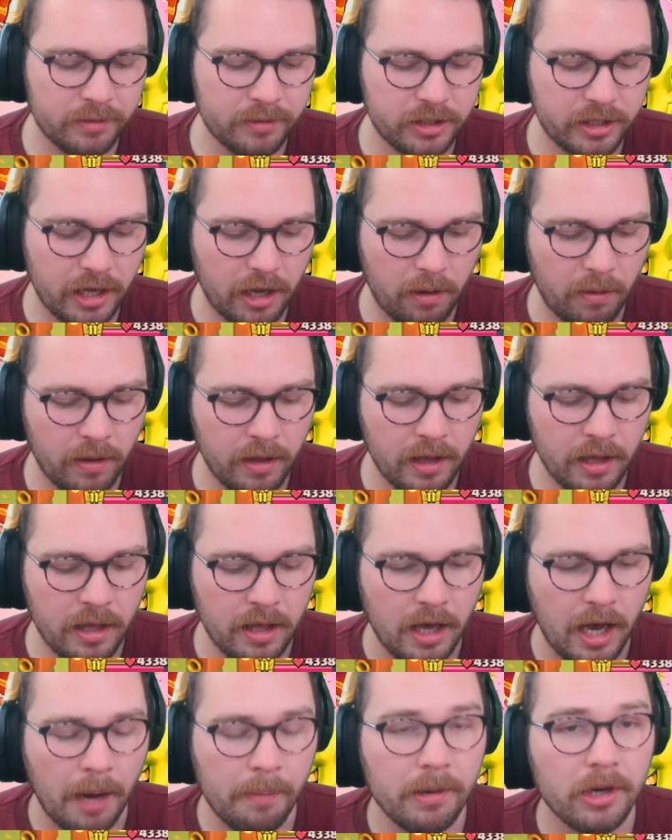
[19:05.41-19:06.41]
So
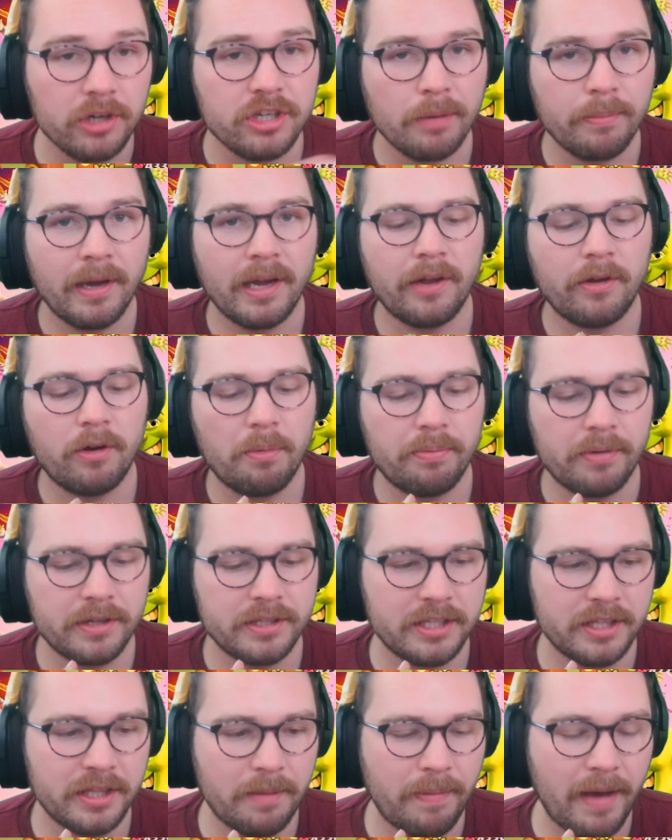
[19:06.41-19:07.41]
I'm going to drop my Little
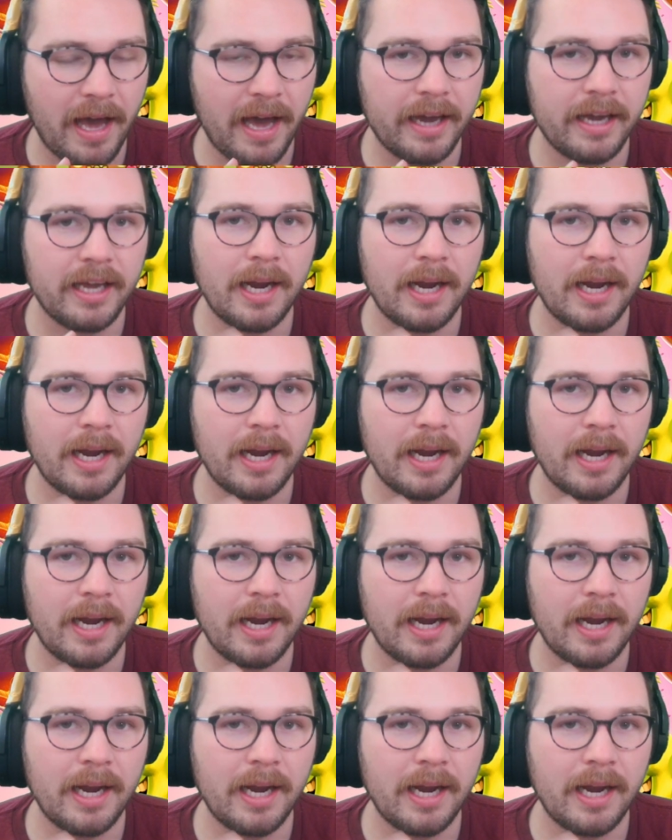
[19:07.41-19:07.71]
Prince in the back,